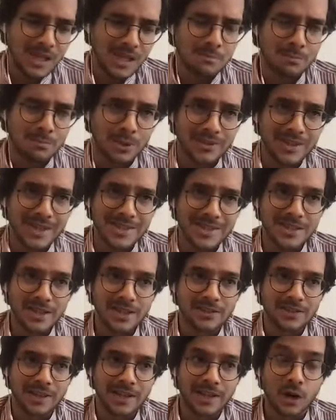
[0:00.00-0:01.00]
but they
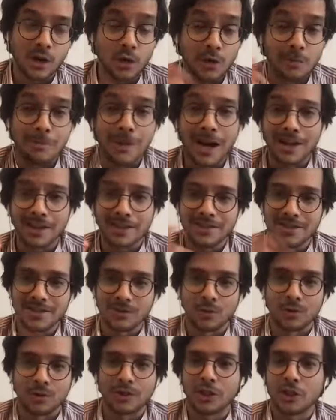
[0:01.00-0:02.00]
say that our minds,
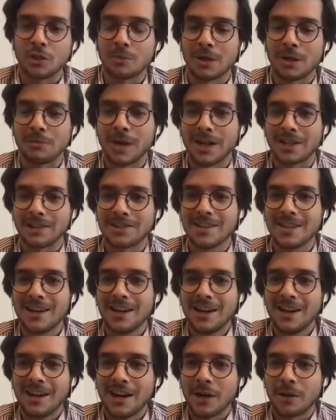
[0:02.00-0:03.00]
or human minds,
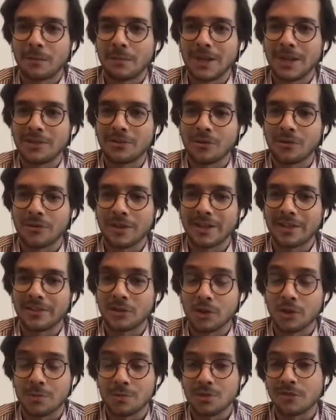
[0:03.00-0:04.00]
are made to think in
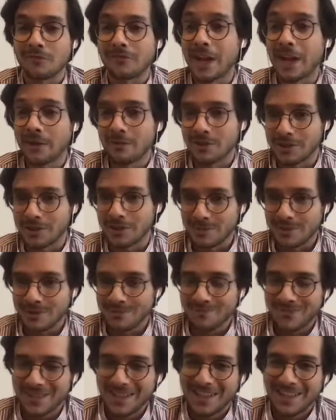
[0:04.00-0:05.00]
terms of narratives,
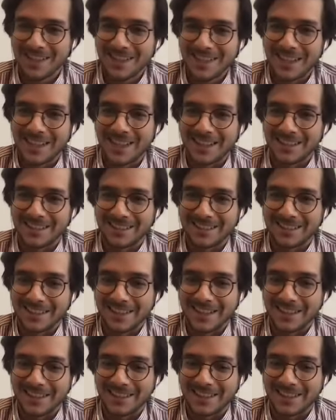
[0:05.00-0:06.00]
and
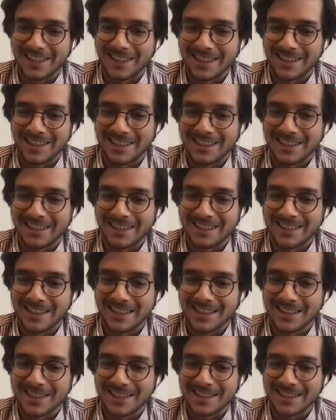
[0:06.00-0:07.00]

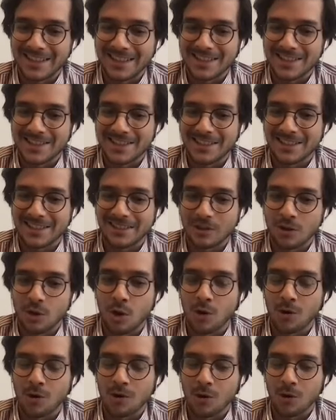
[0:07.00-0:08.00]
that it's
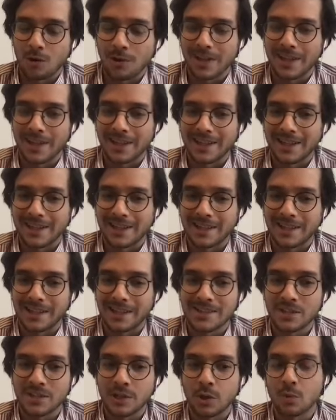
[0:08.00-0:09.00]
all like a
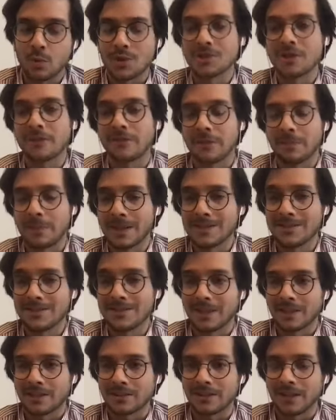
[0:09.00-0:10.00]
sequence of events
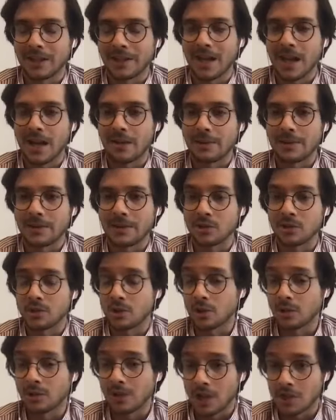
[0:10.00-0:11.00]
that have an
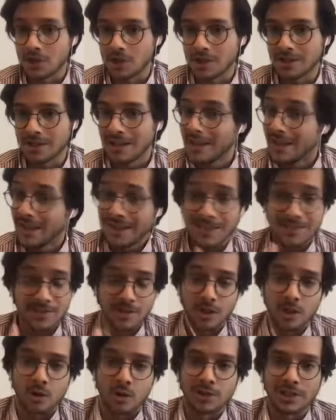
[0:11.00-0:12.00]
eternal logic. It's
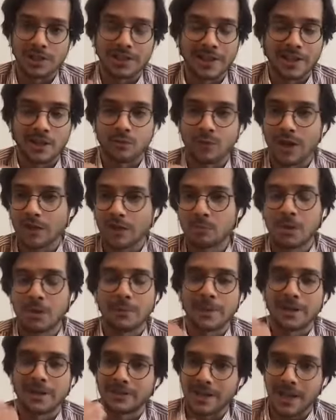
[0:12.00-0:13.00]
not only like random
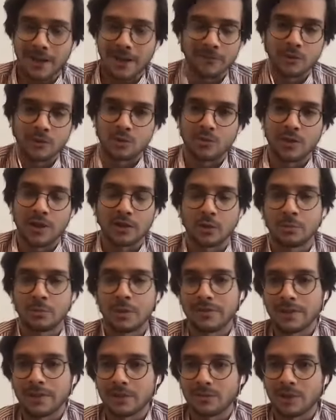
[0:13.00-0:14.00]
event after random
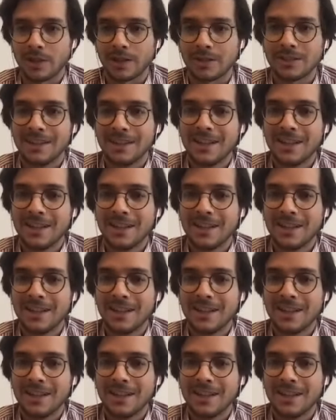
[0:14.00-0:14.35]
event, right?